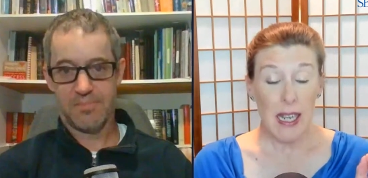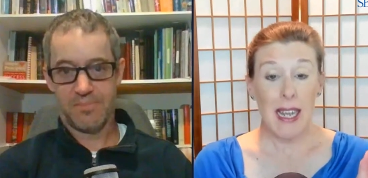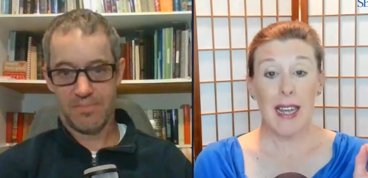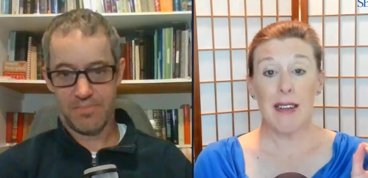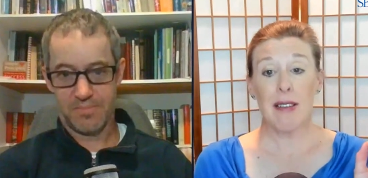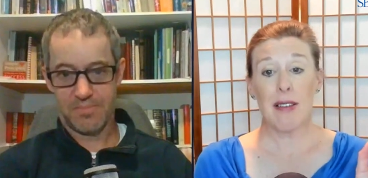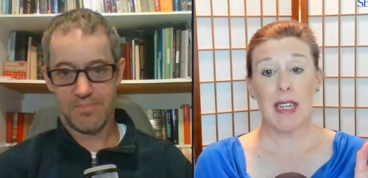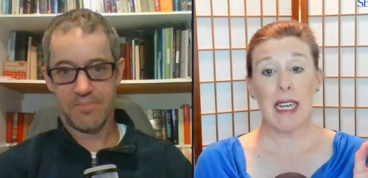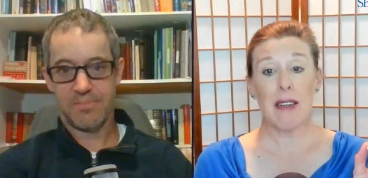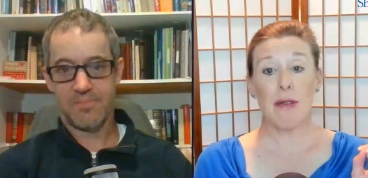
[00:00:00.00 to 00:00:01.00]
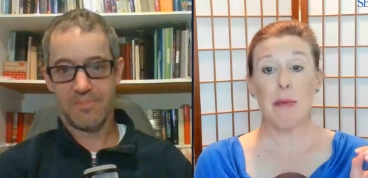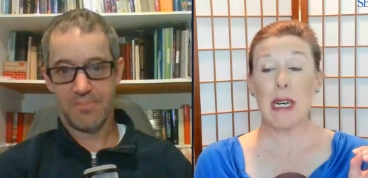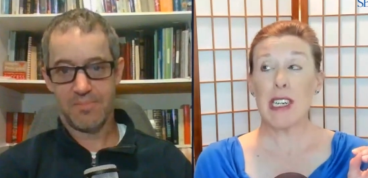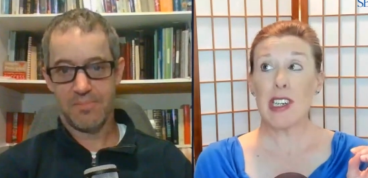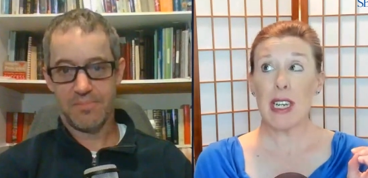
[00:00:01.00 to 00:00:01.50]
Speaker 1: As
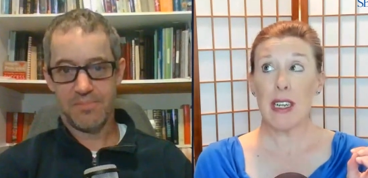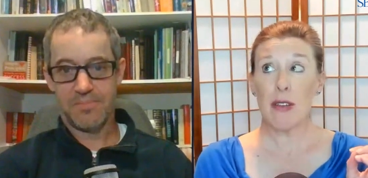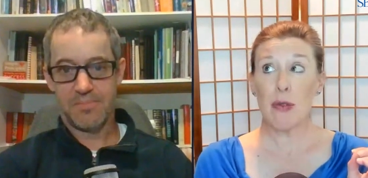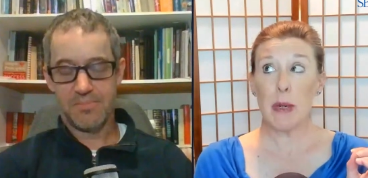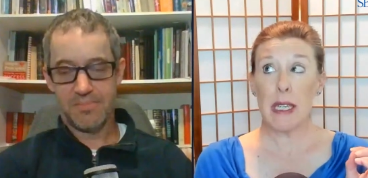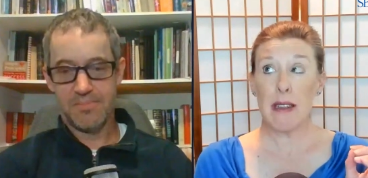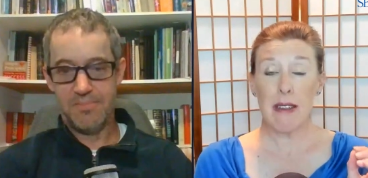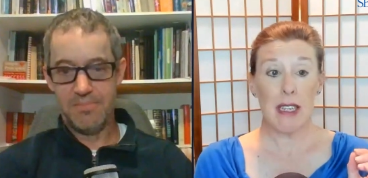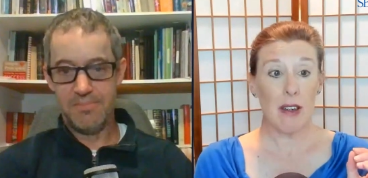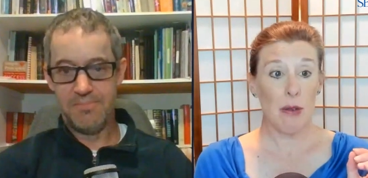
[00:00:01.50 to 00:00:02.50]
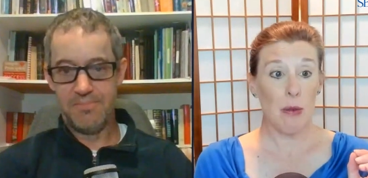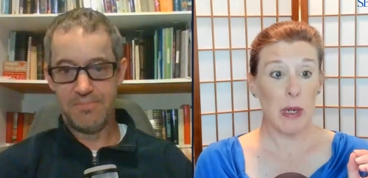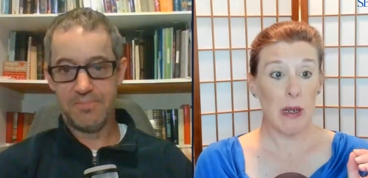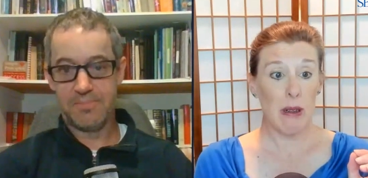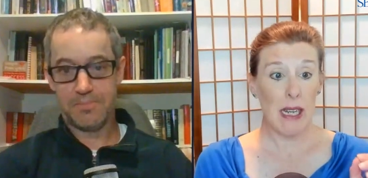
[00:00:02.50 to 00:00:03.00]
much as we think
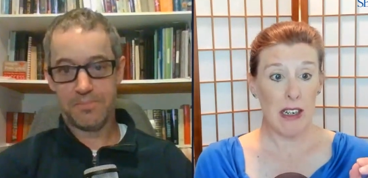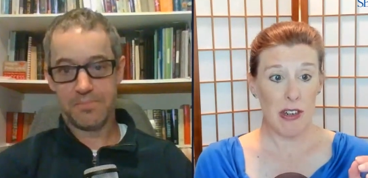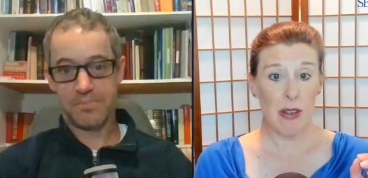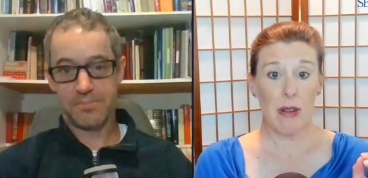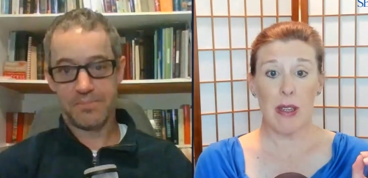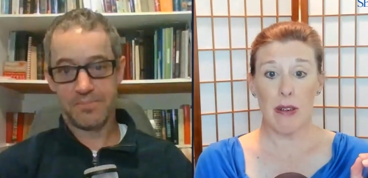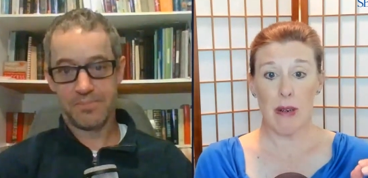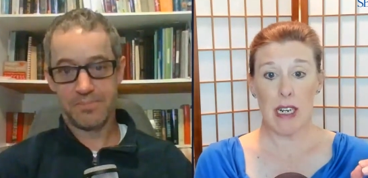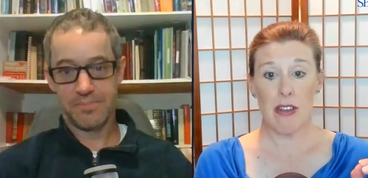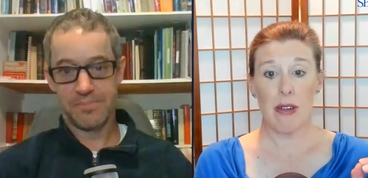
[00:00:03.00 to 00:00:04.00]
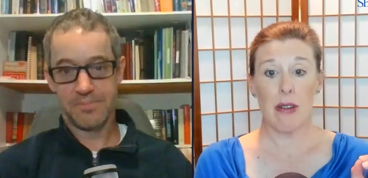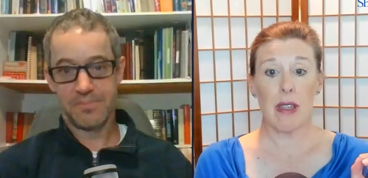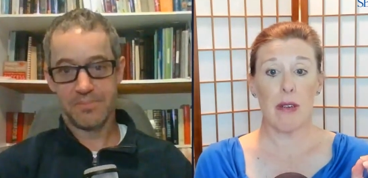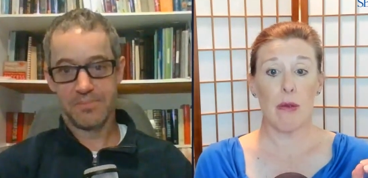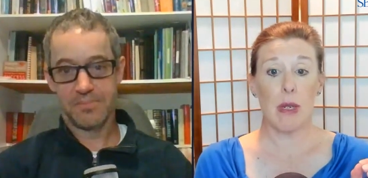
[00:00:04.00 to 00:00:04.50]
we're logical and rational
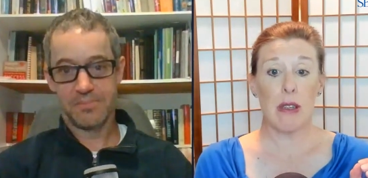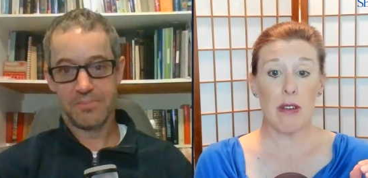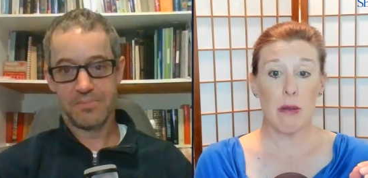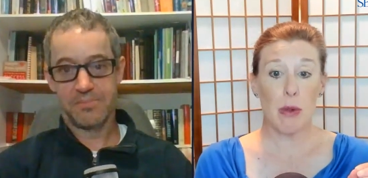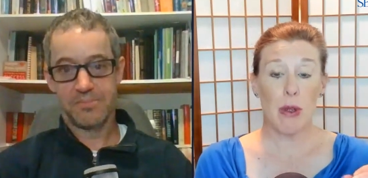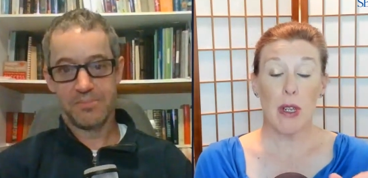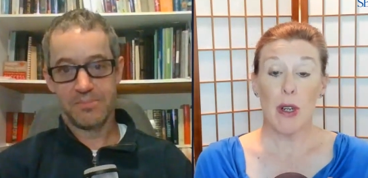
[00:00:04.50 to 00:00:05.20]
and reasonable,